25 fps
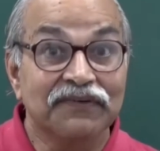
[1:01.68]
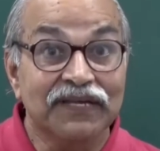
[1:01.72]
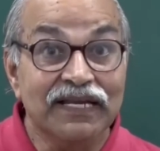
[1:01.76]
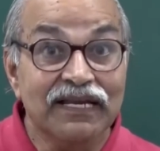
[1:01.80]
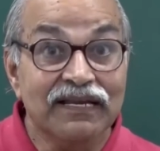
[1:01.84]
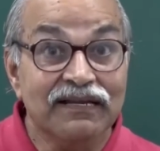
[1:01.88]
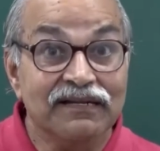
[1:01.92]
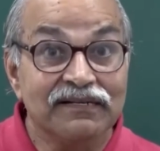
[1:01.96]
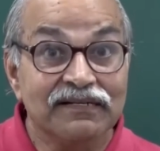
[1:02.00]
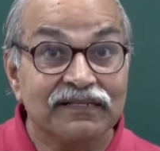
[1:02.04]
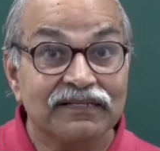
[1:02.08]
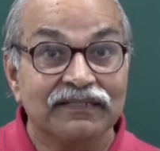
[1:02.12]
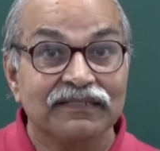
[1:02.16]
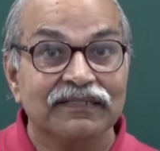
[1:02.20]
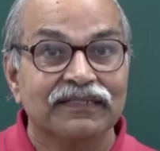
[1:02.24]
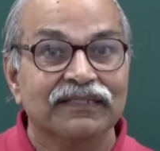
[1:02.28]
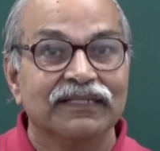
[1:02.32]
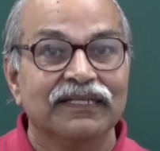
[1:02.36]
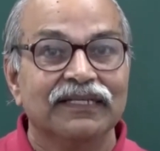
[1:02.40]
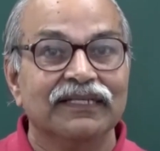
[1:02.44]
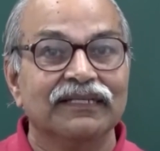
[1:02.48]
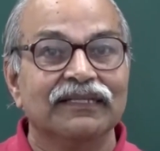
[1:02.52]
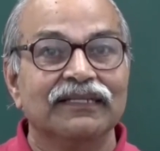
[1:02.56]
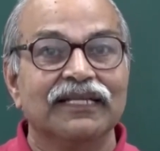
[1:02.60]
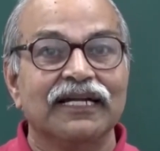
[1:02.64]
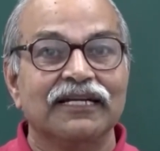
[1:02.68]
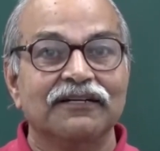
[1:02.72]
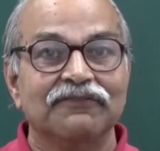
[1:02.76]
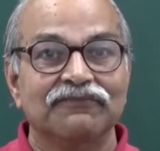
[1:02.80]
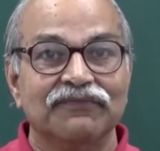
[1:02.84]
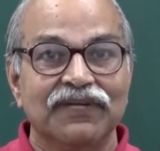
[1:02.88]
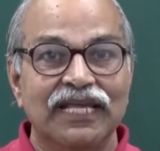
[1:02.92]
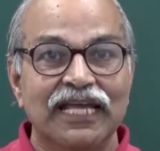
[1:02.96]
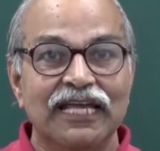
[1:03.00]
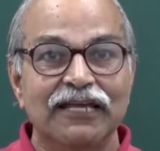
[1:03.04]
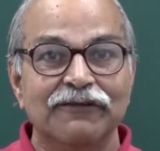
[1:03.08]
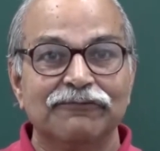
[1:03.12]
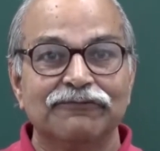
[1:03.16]
field in that
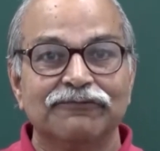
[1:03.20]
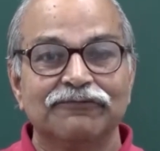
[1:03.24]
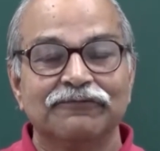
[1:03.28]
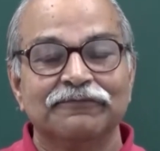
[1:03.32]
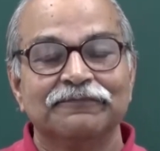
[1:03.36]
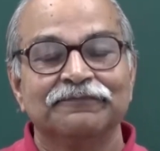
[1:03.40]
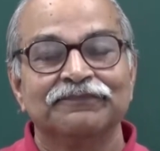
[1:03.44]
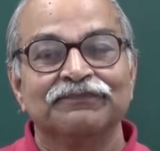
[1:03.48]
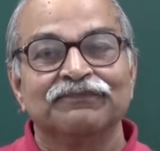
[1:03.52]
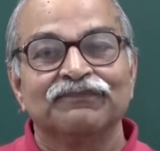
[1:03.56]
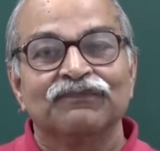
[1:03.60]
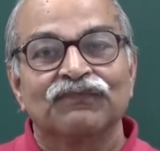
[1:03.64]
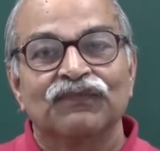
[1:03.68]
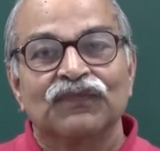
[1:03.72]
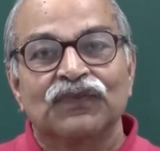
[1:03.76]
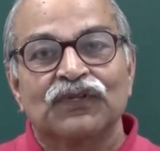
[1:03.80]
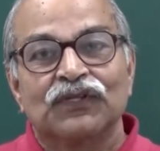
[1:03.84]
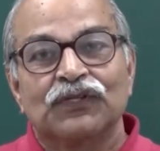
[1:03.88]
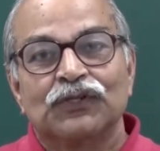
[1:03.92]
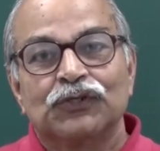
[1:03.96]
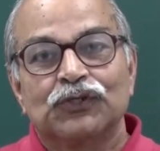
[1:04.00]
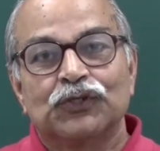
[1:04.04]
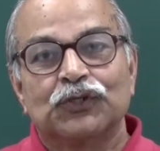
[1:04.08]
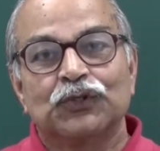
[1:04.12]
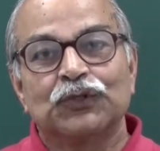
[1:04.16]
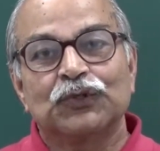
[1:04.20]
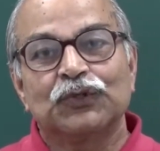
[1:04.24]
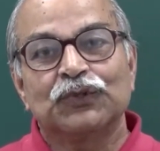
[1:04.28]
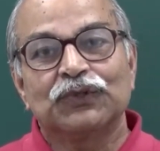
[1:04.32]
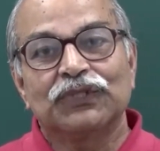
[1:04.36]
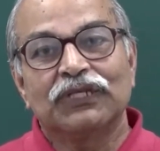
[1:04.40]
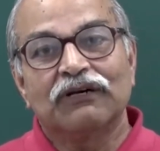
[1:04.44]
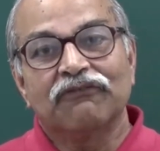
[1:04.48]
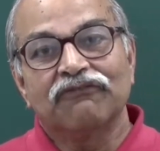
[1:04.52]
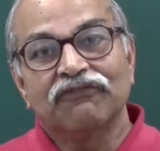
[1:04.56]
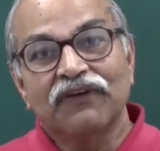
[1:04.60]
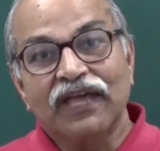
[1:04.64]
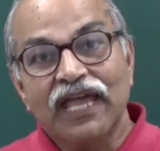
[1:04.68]
wave. So
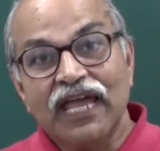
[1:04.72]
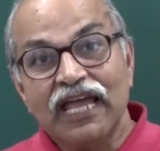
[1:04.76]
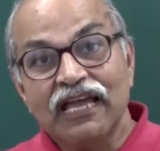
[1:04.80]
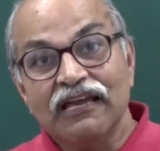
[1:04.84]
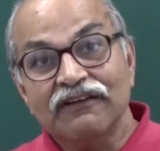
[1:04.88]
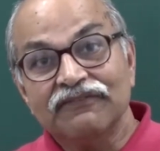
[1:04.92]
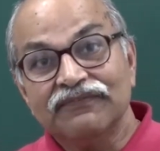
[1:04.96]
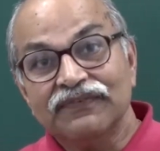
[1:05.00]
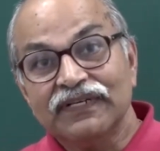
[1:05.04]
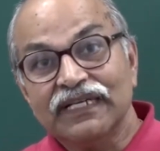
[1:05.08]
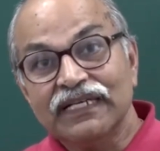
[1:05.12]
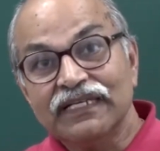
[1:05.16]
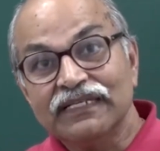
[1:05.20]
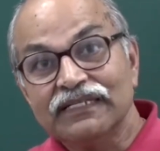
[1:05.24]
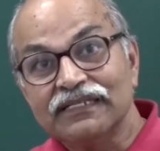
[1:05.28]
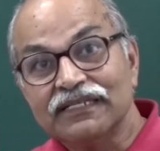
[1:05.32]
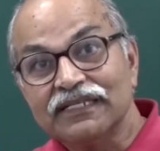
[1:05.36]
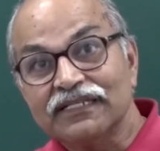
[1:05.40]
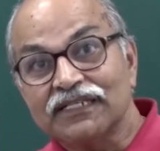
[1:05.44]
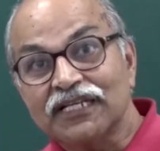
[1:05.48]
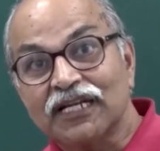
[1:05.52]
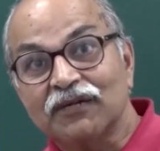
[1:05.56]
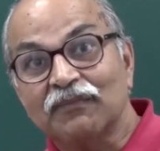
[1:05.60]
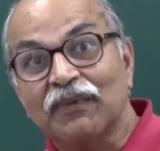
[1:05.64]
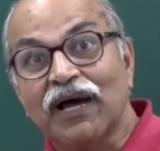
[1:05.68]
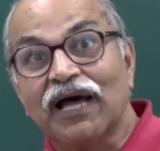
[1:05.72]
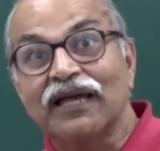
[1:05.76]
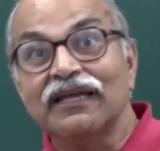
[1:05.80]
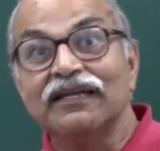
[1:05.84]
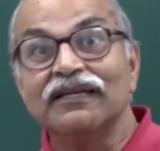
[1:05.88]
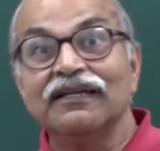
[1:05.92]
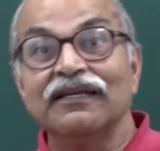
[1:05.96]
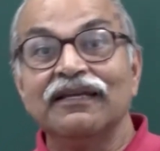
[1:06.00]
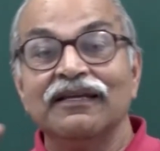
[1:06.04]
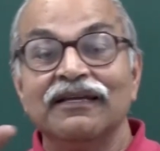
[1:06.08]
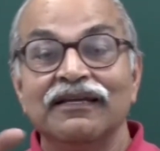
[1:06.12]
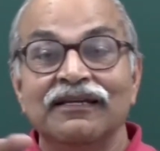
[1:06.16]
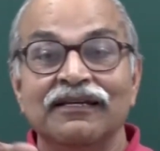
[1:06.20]
the wave is
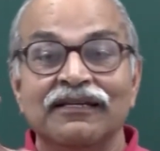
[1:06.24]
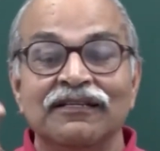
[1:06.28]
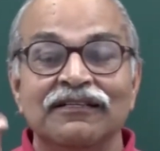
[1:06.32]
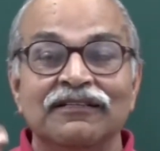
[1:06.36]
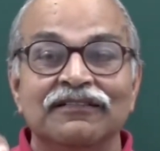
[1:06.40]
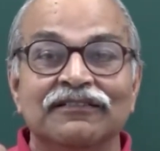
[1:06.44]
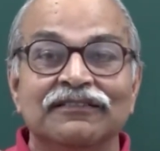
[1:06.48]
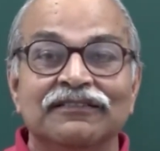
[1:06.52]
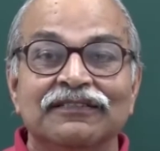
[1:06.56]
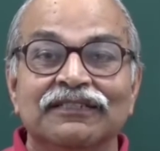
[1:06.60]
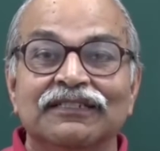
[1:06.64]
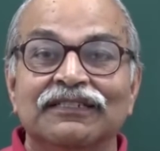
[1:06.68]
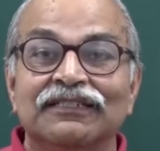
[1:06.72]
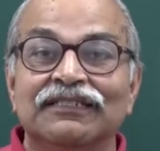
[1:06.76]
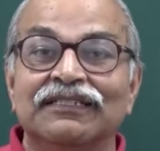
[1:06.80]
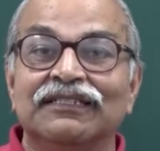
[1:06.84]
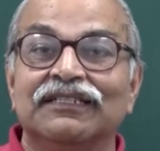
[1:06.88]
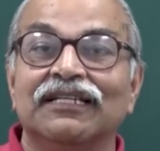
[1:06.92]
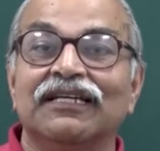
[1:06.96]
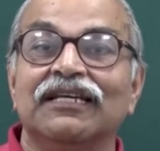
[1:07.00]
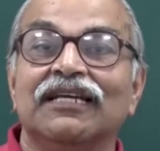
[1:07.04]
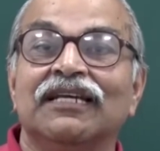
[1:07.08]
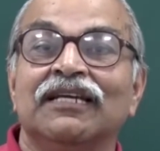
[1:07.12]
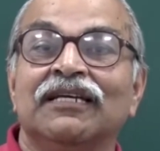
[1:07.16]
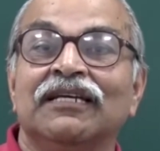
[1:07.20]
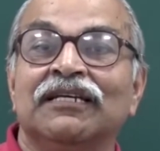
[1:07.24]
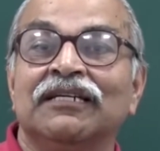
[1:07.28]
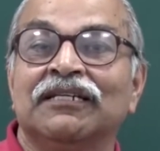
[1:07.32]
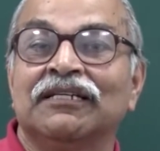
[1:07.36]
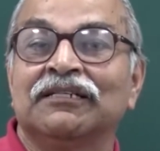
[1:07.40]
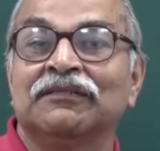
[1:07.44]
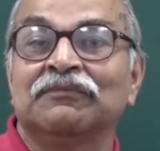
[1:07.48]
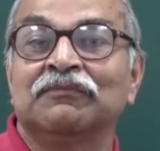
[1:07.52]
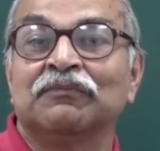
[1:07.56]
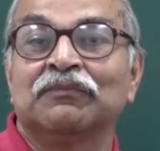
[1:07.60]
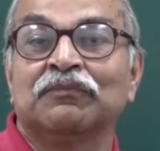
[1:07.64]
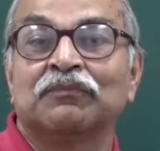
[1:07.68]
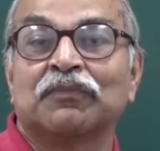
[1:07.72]
determining
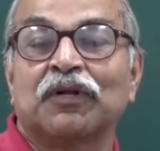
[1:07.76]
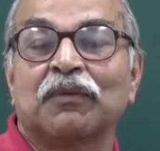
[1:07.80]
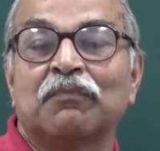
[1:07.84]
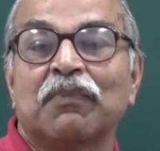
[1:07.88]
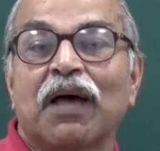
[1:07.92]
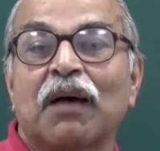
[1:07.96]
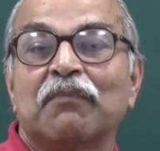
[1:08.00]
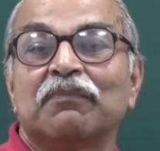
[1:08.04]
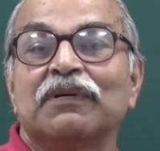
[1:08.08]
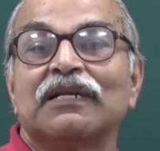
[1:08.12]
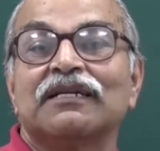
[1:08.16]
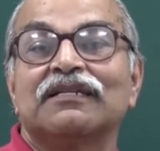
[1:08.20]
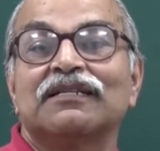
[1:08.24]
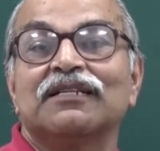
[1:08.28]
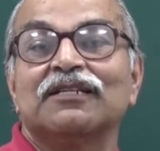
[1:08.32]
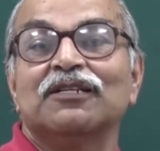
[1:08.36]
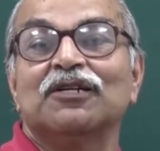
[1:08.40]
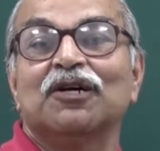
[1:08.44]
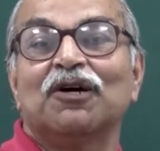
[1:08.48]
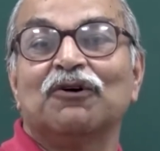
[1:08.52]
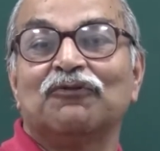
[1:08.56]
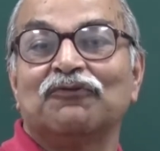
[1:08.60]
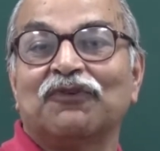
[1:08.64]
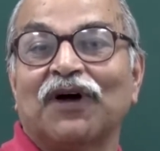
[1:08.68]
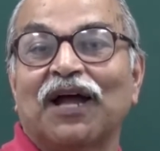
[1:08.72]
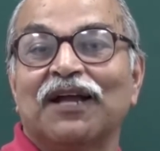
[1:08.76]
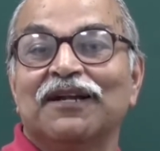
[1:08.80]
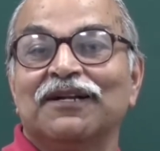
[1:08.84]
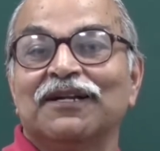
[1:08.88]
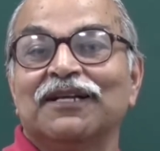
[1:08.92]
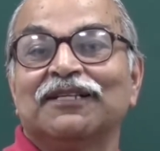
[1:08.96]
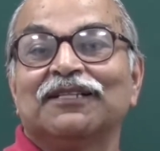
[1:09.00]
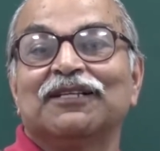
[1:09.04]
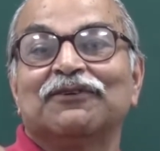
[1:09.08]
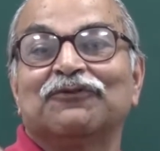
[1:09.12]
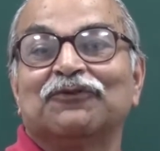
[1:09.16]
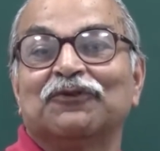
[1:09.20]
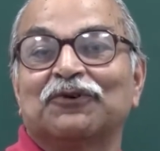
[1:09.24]
the probability of
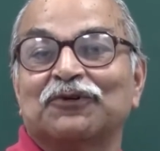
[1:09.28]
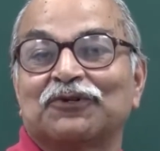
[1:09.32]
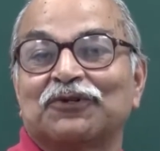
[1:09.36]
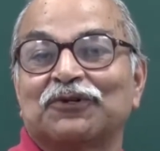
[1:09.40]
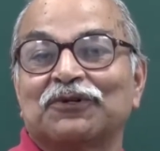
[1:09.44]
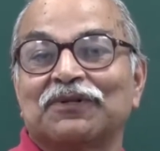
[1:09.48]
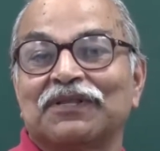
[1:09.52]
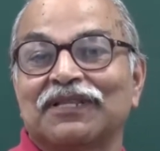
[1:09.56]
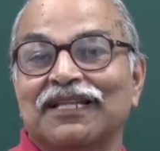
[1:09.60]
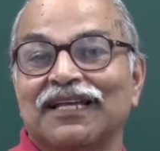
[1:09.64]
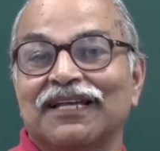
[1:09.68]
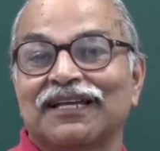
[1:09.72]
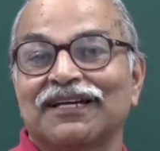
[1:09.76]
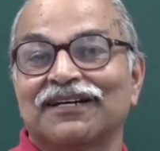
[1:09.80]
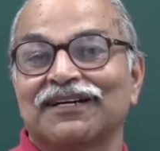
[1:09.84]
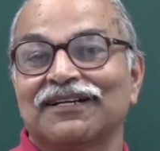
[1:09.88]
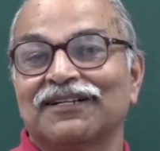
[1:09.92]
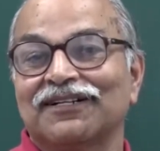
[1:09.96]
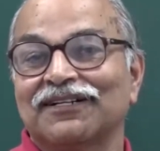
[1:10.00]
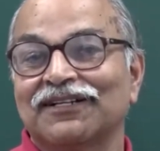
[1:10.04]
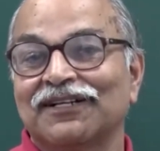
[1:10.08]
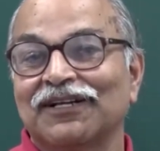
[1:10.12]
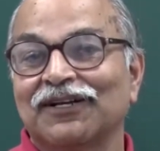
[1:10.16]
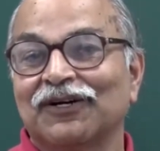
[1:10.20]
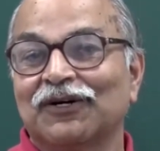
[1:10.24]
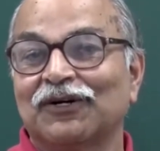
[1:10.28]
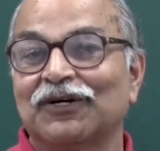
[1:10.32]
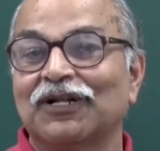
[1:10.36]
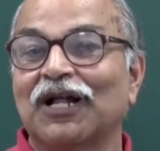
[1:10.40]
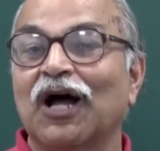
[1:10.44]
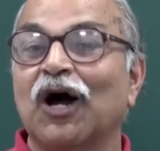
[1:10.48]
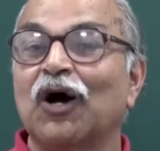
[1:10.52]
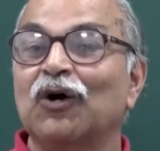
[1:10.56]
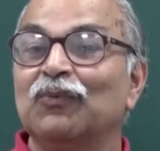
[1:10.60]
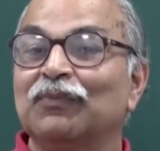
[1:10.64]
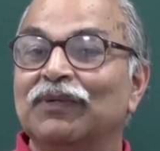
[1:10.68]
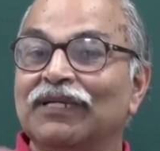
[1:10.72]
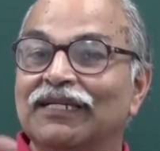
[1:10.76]
finding the photon there, or
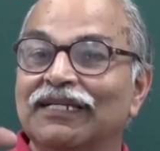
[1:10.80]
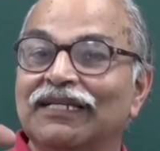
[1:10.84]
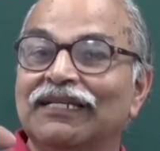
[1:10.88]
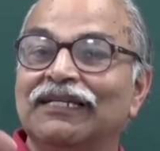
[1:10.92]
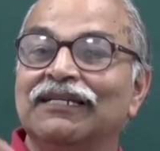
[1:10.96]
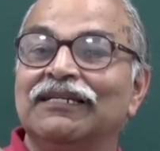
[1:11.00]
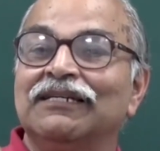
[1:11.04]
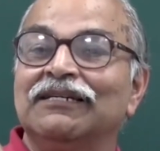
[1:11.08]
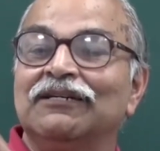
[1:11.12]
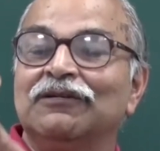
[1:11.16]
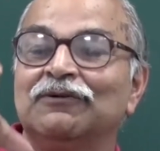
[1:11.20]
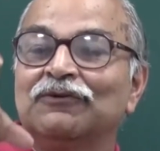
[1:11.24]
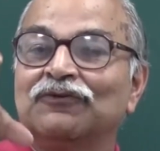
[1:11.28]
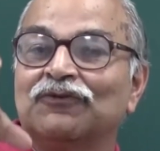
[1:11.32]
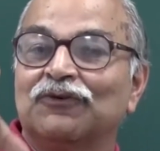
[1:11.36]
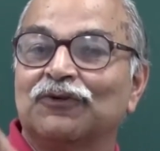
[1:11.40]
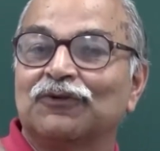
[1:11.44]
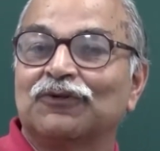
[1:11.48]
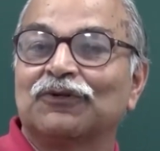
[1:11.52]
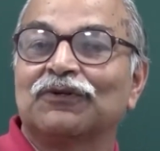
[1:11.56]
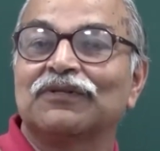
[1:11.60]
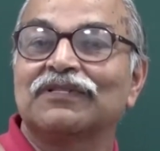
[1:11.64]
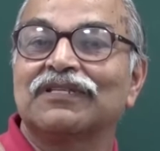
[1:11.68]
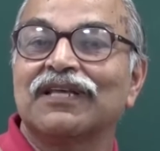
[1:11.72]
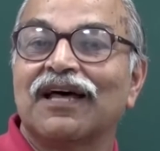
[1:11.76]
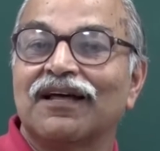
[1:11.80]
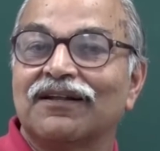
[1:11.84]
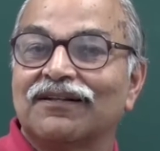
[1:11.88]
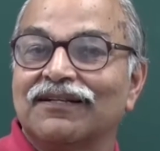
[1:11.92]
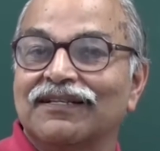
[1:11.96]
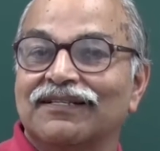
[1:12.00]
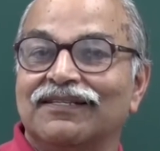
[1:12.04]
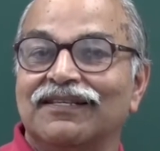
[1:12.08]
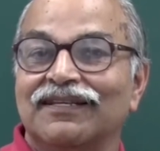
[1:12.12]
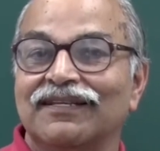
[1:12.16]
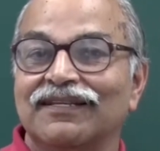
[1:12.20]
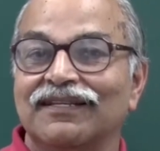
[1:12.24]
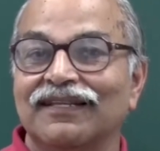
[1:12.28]
how many photons are
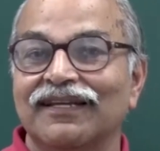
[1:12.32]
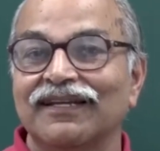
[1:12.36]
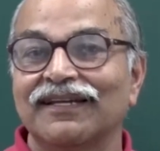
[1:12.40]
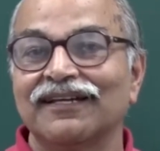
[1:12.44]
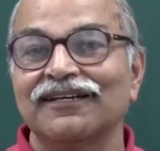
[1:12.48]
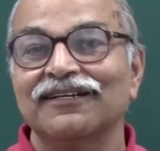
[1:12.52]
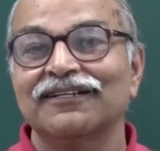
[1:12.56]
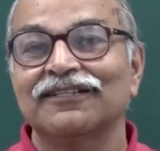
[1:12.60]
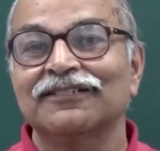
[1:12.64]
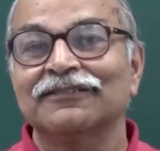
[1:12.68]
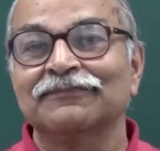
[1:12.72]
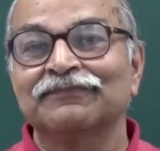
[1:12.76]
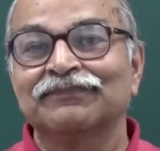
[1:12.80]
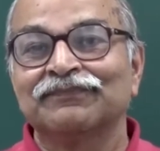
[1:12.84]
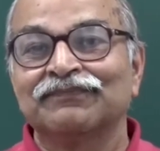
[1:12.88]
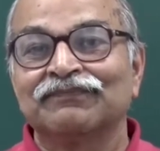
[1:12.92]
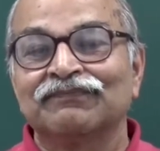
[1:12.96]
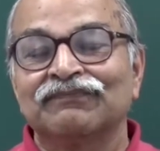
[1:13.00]
reaching there.